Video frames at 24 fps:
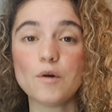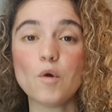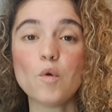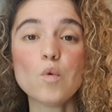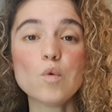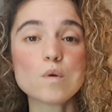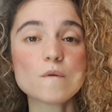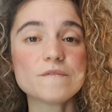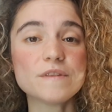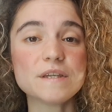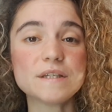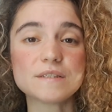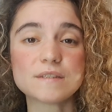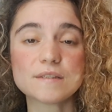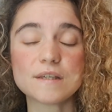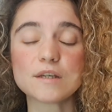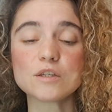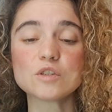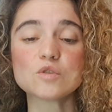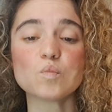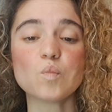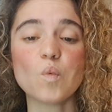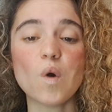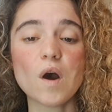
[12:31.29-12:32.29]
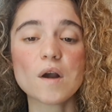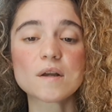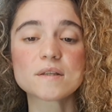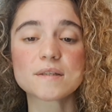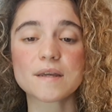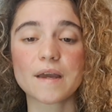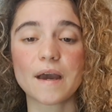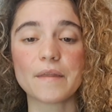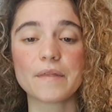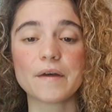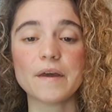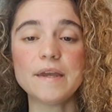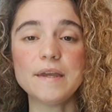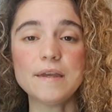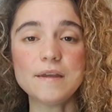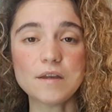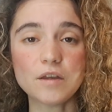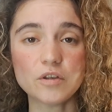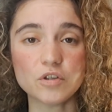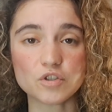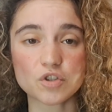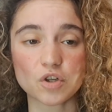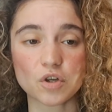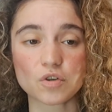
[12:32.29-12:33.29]
all of these things work together in
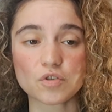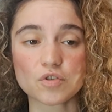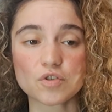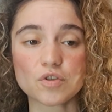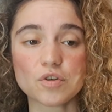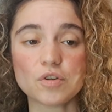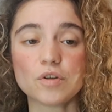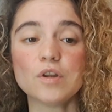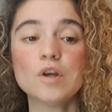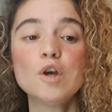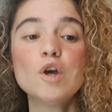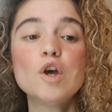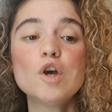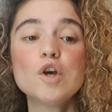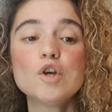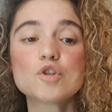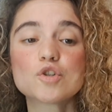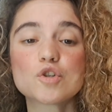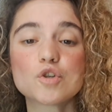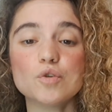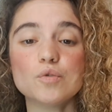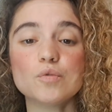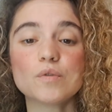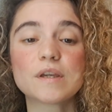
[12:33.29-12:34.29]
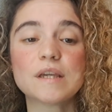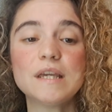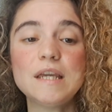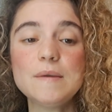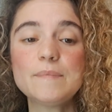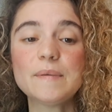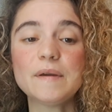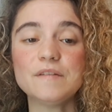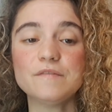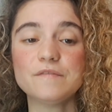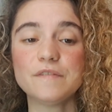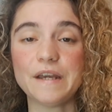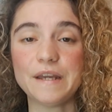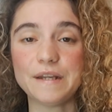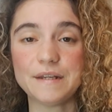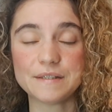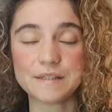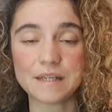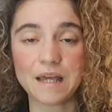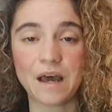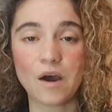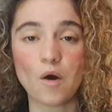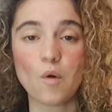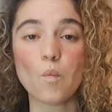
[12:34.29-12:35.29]
conjunction to keep
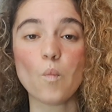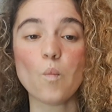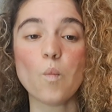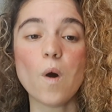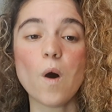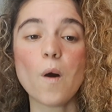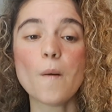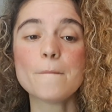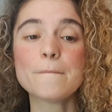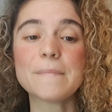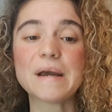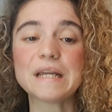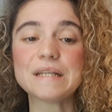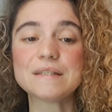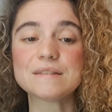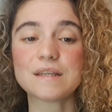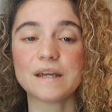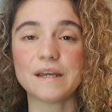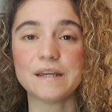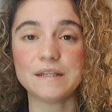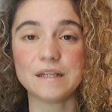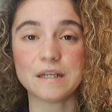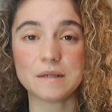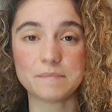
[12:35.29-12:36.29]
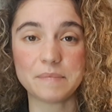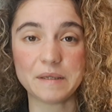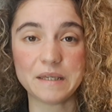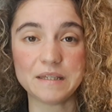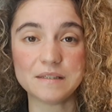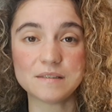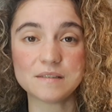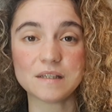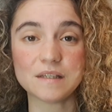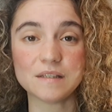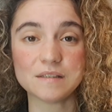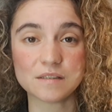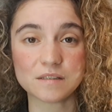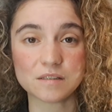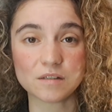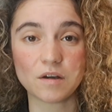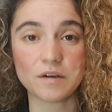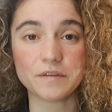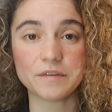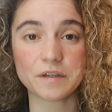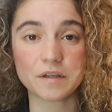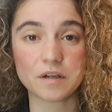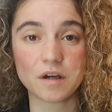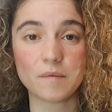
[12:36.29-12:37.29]
invaders out while maintaining peace
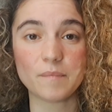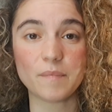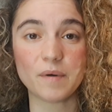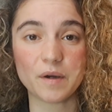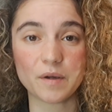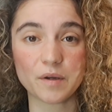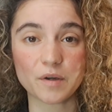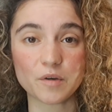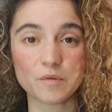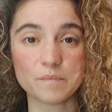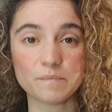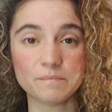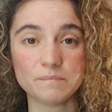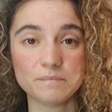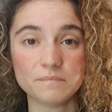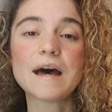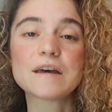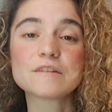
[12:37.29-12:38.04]
inside the gut biome.